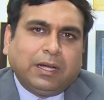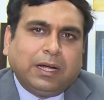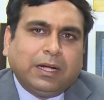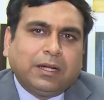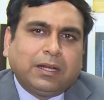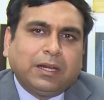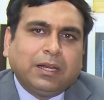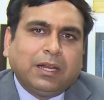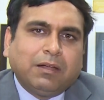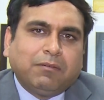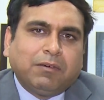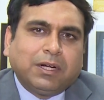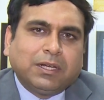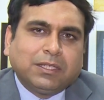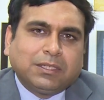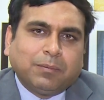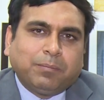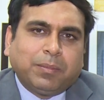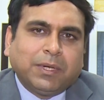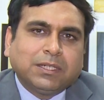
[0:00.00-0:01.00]
entry level
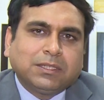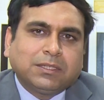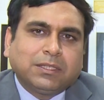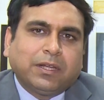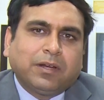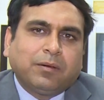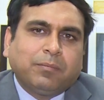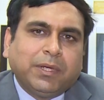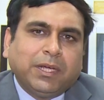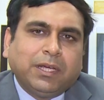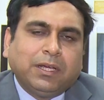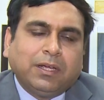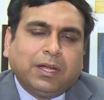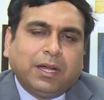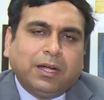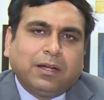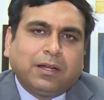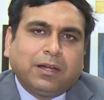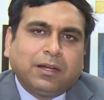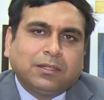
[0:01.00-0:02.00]
disciplines, there will be
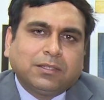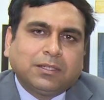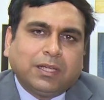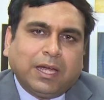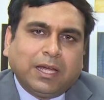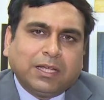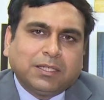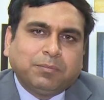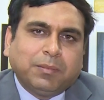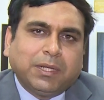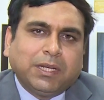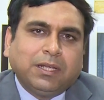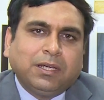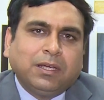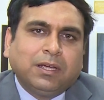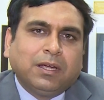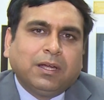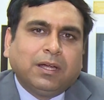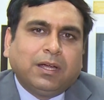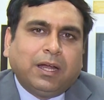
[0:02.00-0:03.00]
entries as
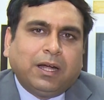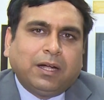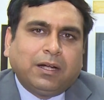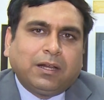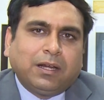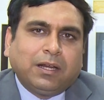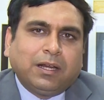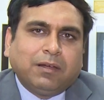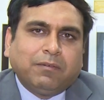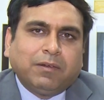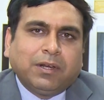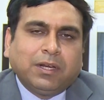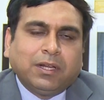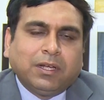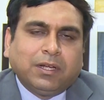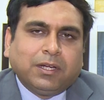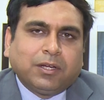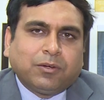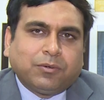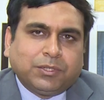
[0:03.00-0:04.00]
many entry level
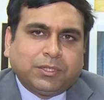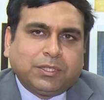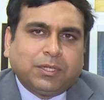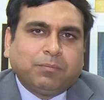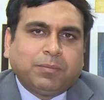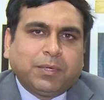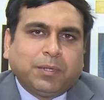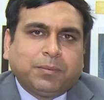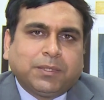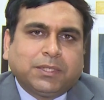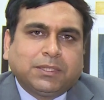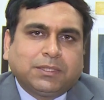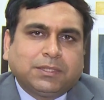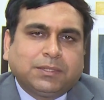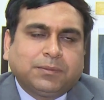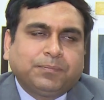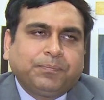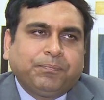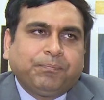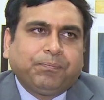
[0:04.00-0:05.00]
question papers.